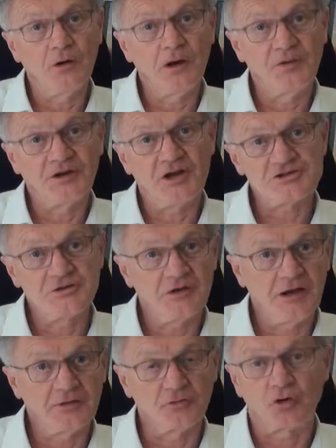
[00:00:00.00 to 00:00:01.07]
application
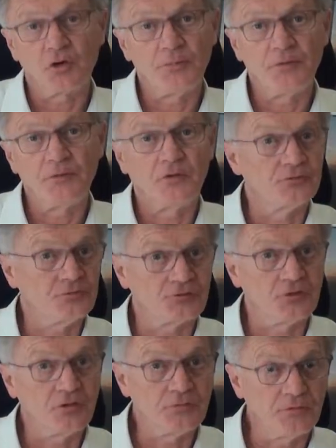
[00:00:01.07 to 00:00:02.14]
like the copper or the
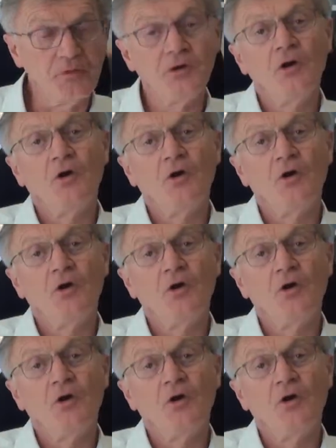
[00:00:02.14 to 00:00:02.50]
sulfur,